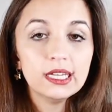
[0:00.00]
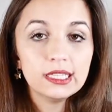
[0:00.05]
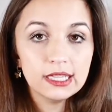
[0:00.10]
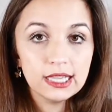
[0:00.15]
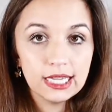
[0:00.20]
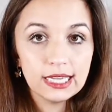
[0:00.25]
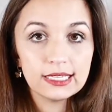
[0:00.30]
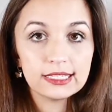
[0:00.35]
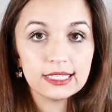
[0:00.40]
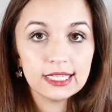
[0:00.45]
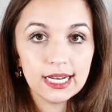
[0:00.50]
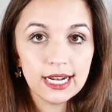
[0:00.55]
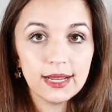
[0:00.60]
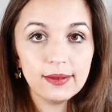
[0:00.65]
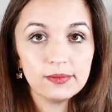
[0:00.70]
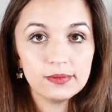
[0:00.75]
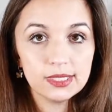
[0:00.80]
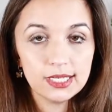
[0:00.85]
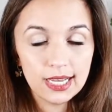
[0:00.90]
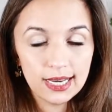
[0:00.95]
things that
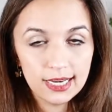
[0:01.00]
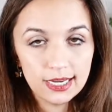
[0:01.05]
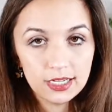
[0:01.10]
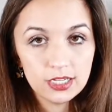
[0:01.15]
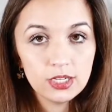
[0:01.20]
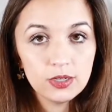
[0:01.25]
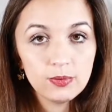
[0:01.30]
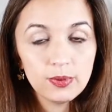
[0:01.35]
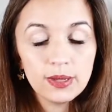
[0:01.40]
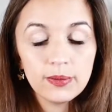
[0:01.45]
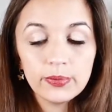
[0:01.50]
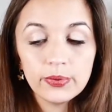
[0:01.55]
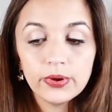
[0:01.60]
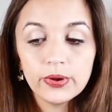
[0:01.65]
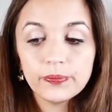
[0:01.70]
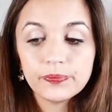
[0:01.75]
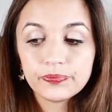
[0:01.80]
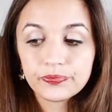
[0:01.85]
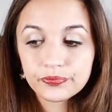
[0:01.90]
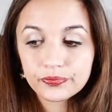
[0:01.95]
I'm sending to people,